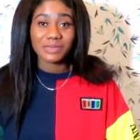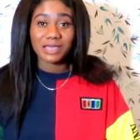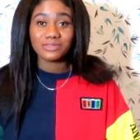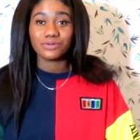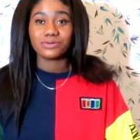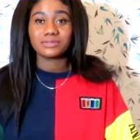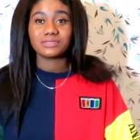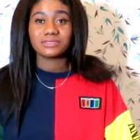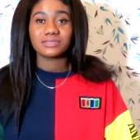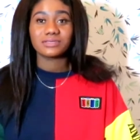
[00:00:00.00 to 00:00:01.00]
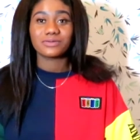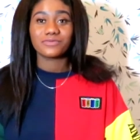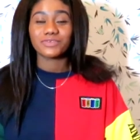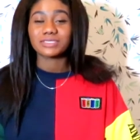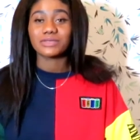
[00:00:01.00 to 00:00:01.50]
adults,
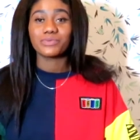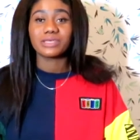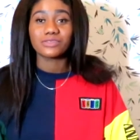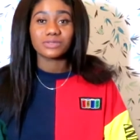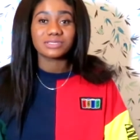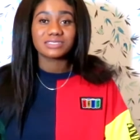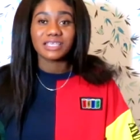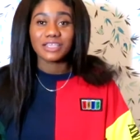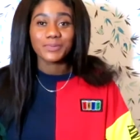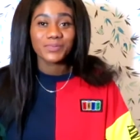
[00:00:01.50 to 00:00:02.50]
obviously we are not the same.